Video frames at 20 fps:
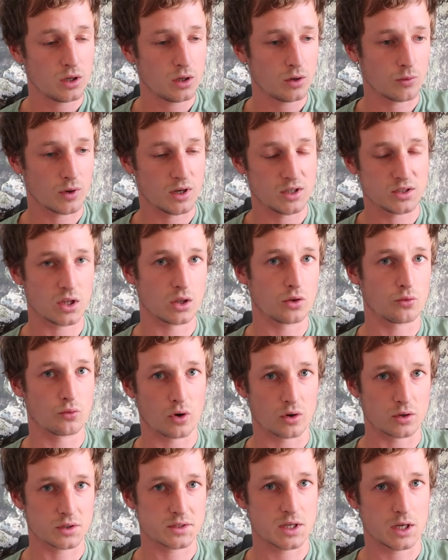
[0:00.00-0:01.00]
when it's on the
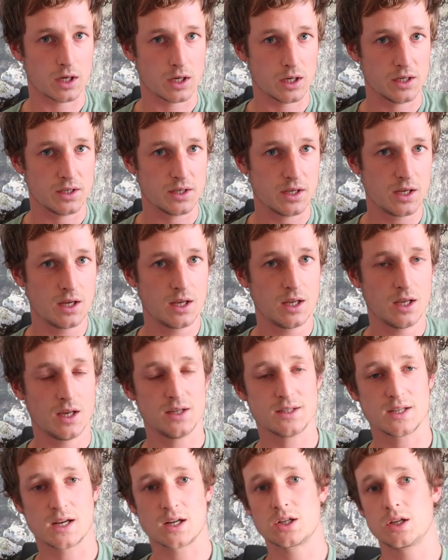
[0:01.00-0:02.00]
wrong side
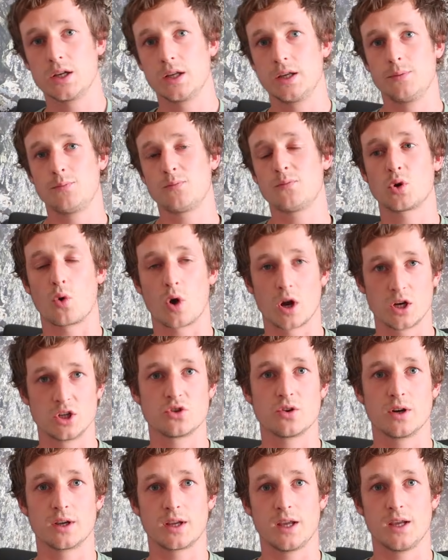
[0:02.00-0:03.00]
is actually quite
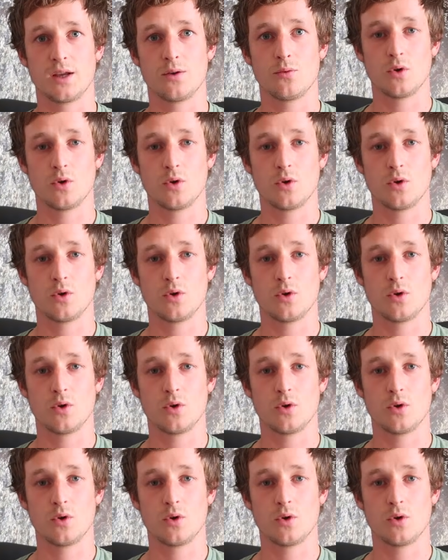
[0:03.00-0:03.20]
tricky,